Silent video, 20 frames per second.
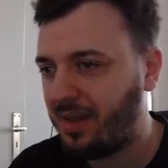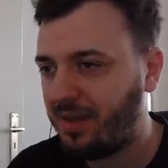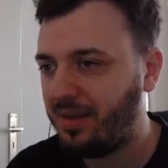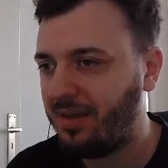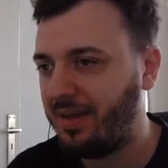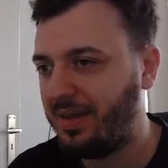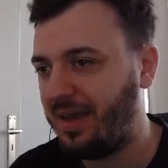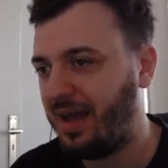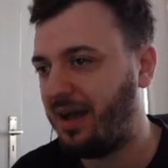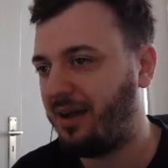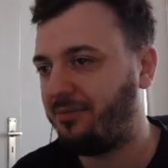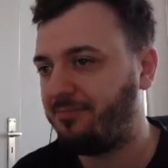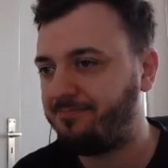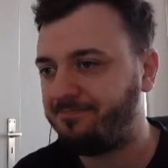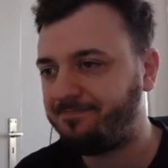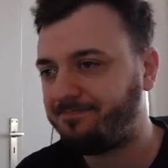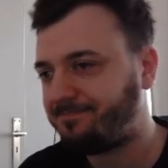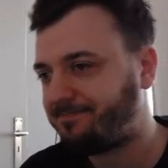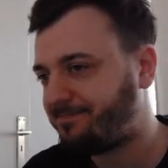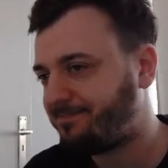yeah,
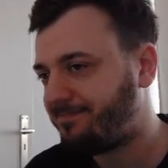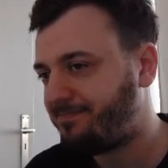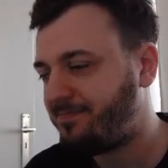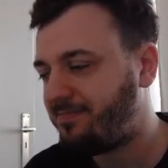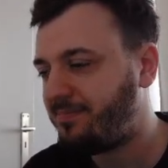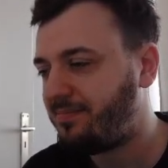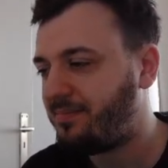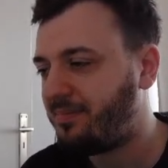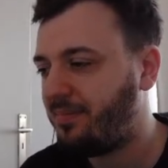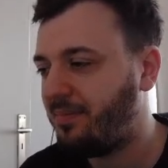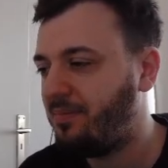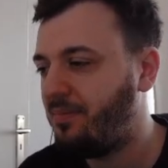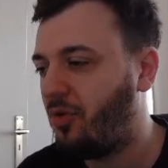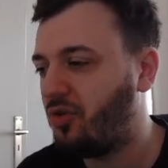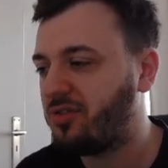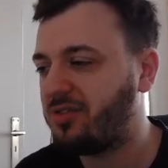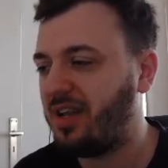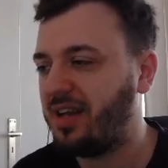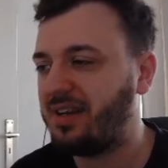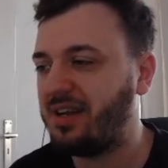
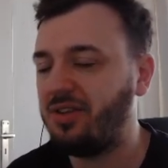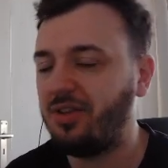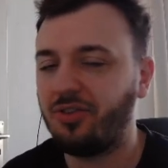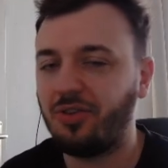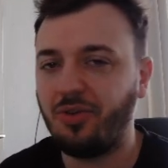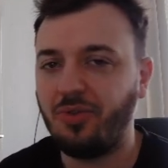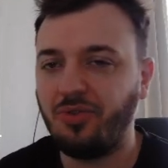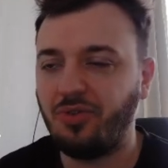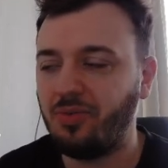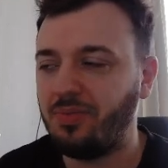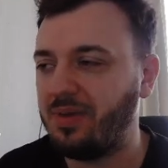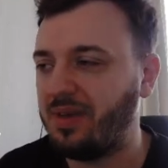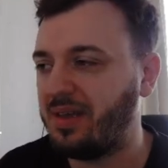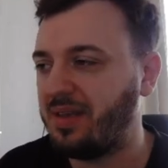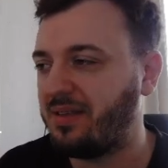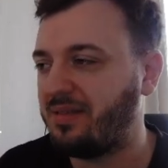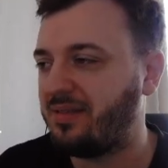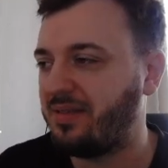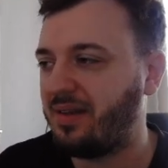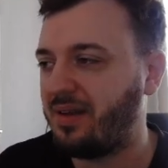most likely not going to be
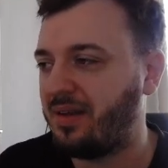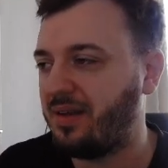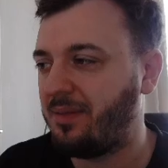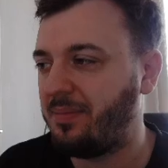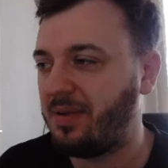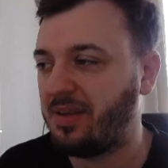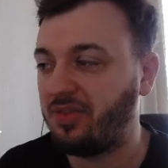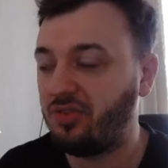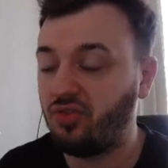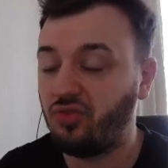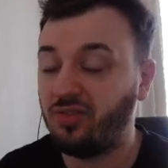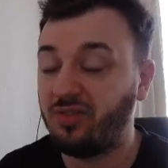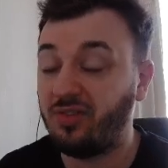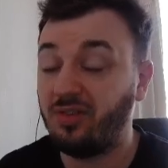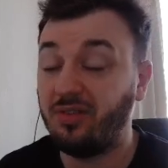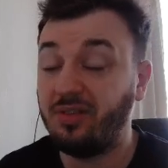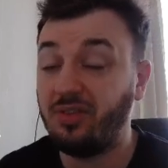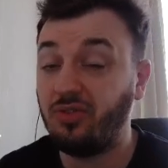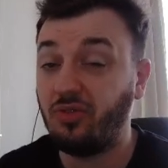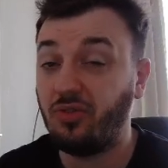it, because you
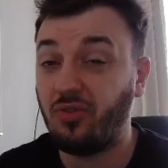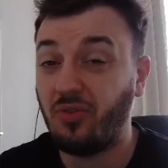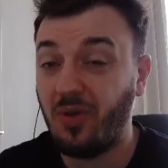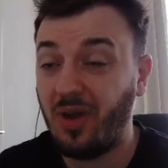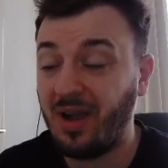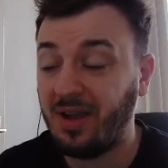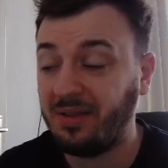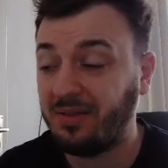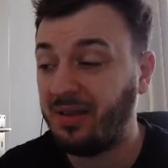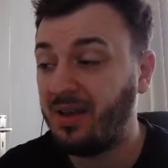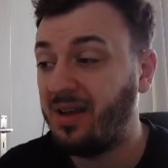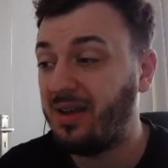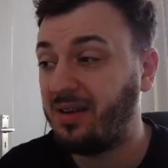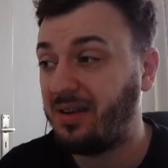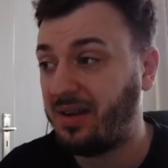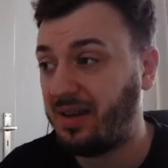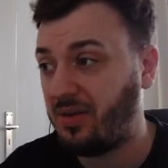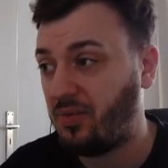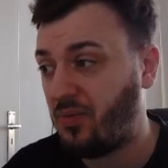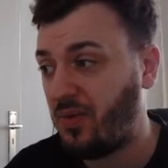still need to grind
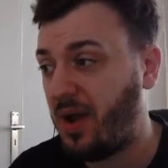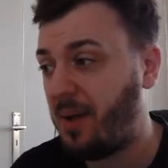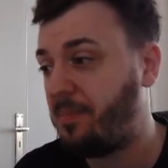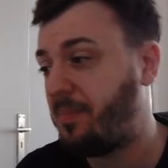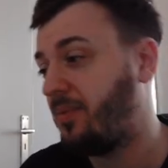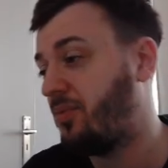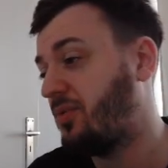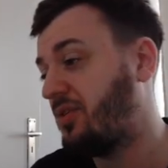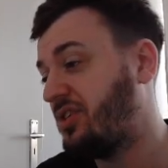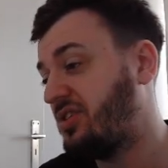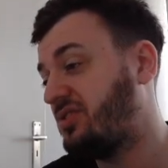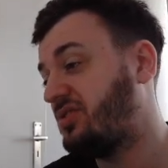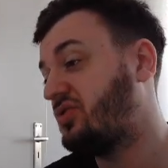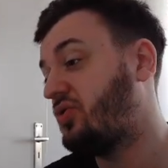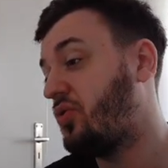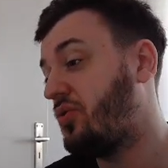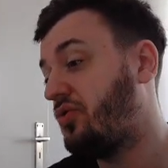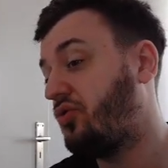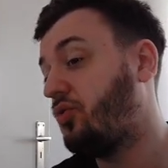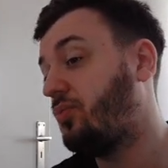the rep, which is
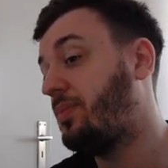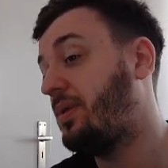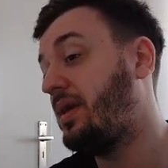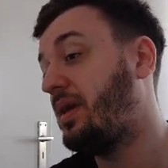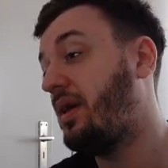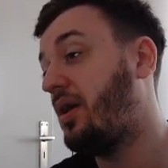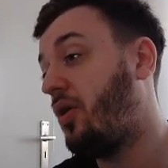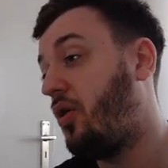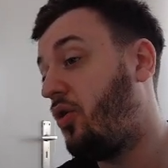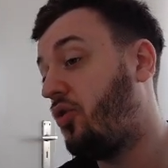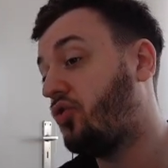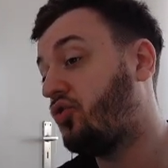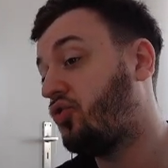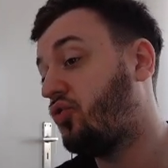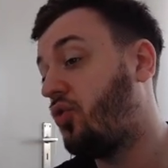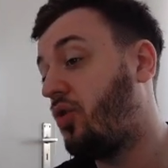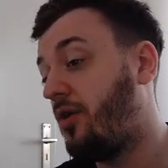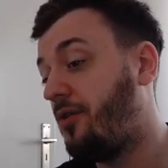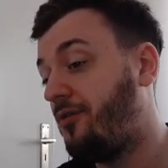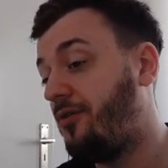going to be
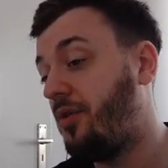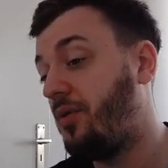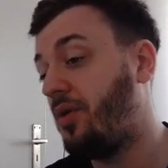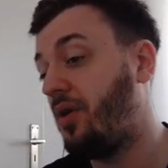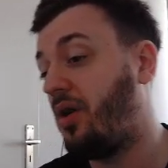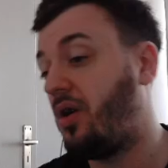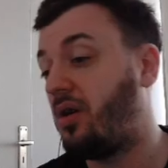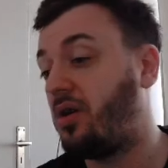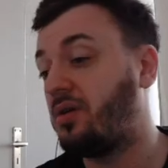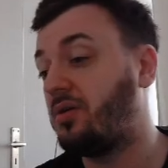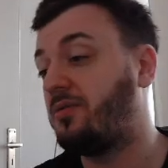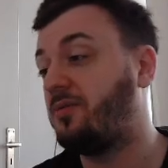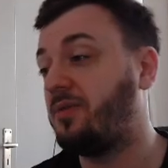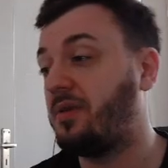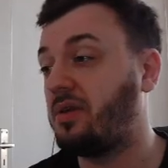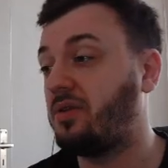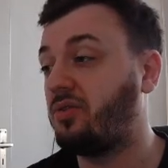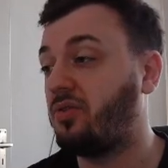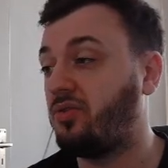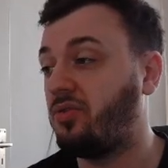also a very hard
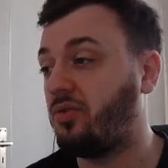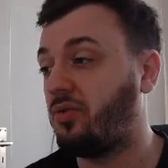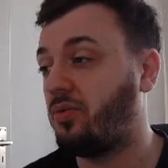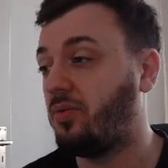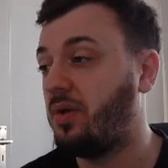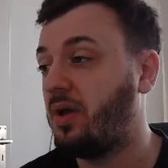thing to do.